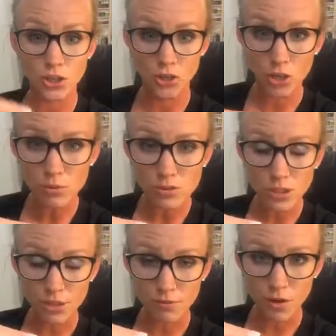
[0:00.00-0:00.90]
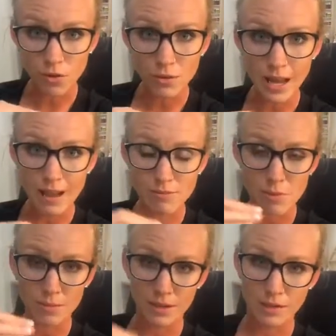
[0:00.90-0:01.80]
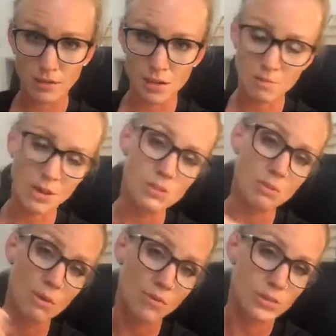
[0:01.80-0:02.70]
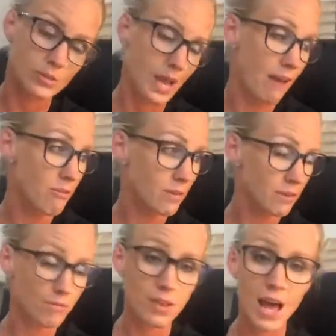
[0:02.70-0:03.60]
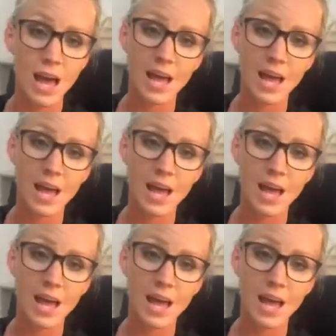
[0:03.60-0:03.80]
notes on your phone. I have them in my notes on my phone, so I have them on the fly.